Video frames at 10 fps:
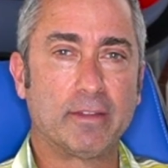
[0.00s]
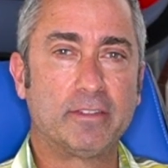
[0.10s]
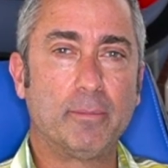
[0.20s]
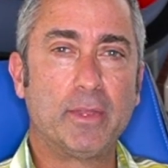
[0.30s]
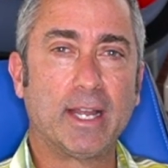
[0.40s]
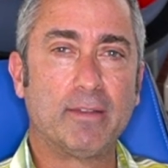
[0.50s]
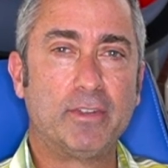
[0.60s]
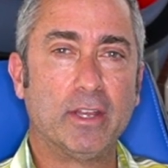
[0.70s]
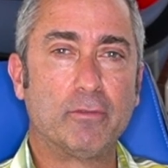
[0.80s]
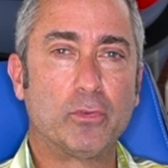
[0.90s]
something I've
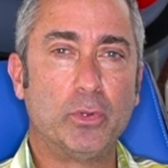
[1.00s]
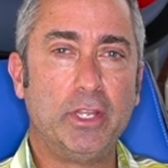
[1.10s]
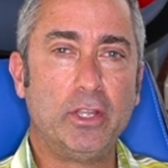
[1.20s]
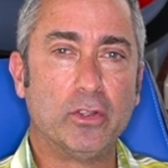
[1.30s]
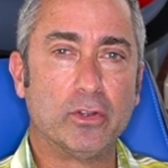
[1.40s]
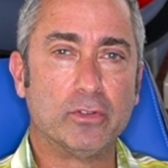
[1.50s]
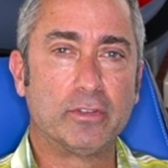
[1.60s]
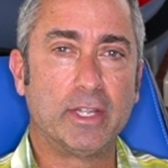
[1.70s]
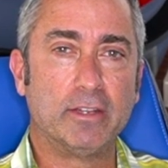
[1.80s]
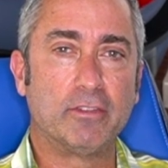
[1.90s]
done for
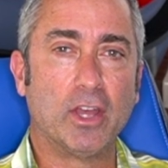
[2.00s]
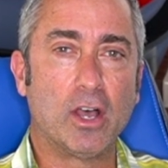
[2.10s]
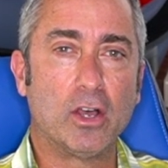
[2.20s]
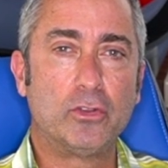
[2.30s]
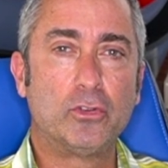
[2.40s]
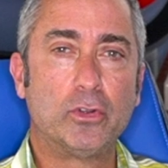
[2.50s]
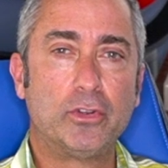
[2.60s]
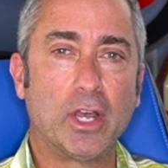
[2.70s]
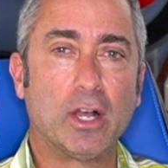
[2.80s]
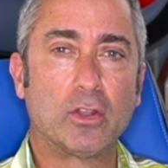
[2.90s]
years is the
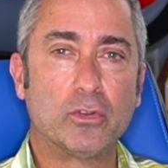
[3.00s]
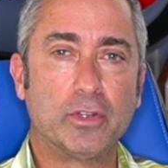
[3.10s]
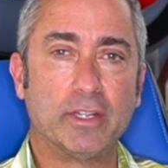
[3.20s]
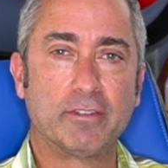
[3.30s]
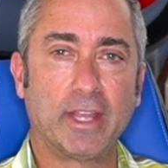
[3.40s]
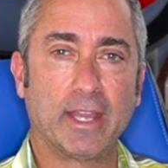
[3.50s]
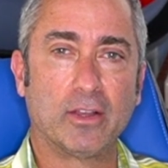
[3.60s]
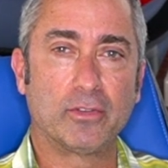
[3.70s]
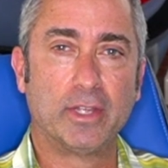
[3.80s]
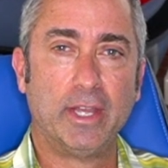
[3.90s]
$100
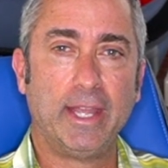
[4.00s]
discount.